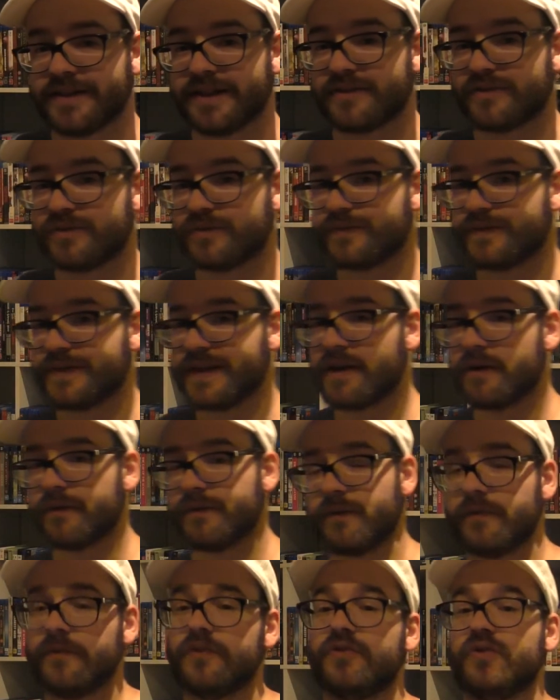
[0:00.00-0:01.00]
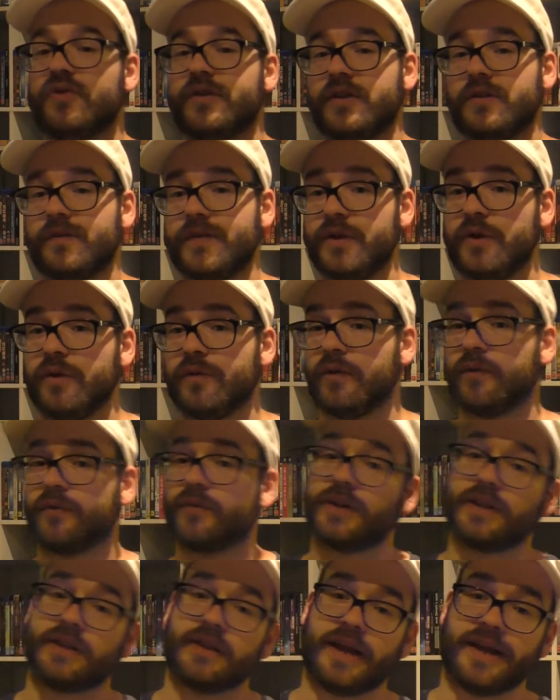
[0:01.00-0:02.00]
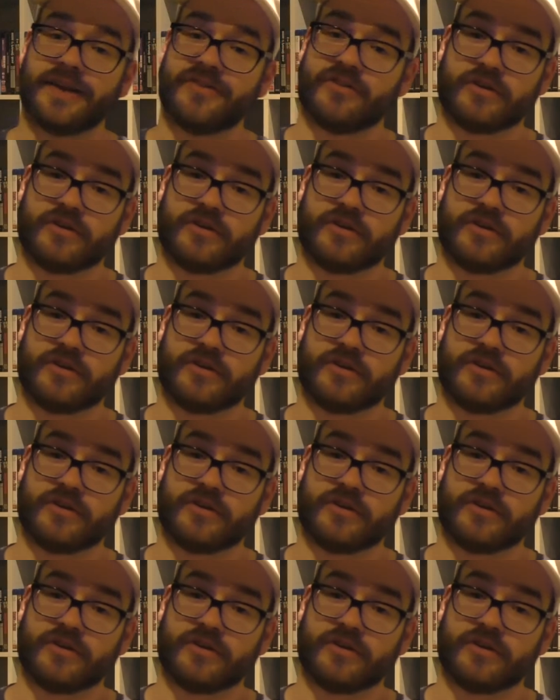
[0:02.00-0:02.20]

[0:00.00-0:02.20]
that's all for now. If you've enjoyed this video, feel free to like,